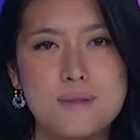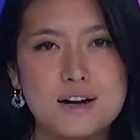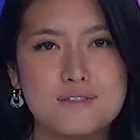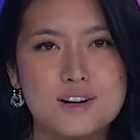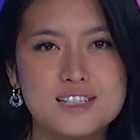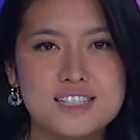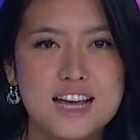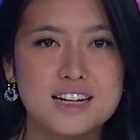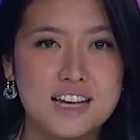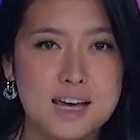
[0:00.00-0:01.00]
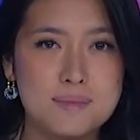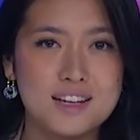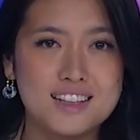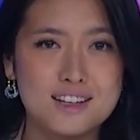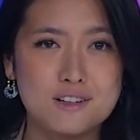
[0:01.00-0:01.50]
Metaverse, and
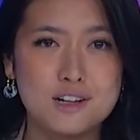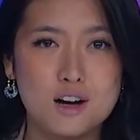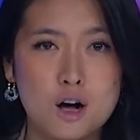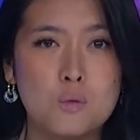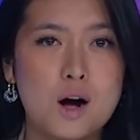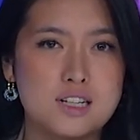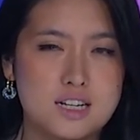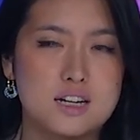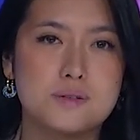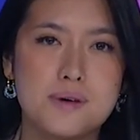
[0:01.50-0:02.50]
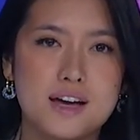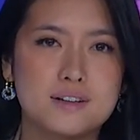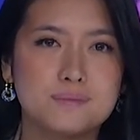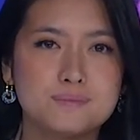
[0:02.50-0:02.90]
gaming that you can all watch on demand.